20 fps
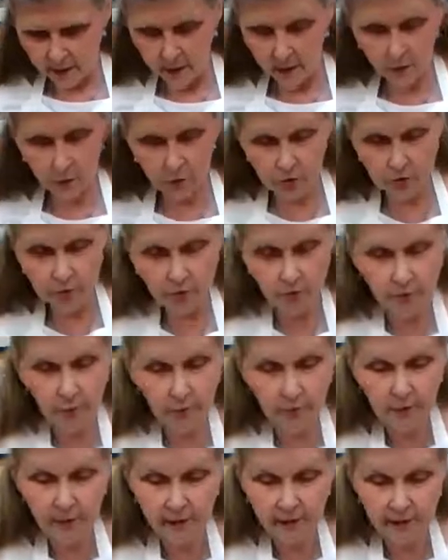Of course, you could
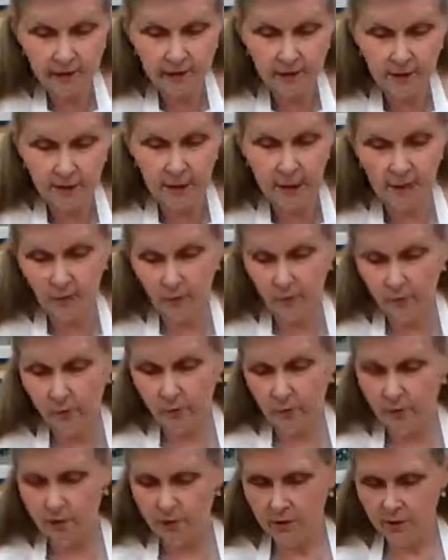put mayonnaise and
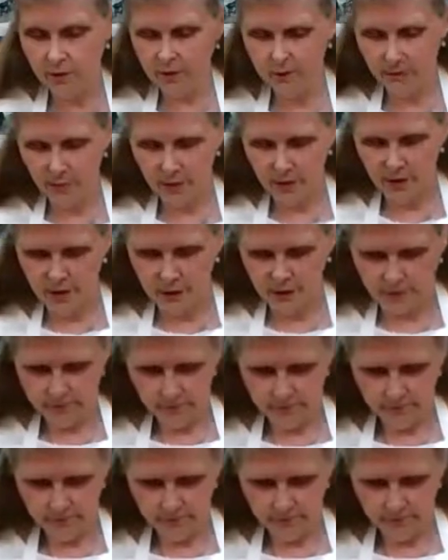cranberry sauce, but